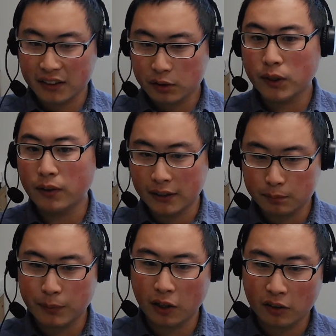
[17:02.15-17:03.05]
as well
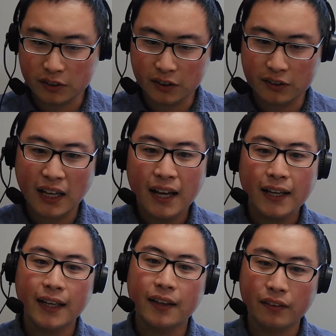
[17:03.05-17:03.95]
as biologists,
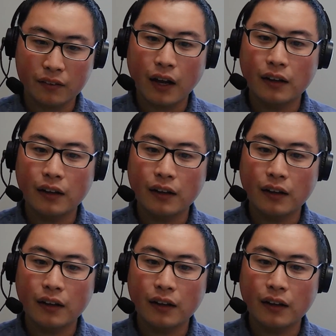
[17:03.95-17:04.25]
and then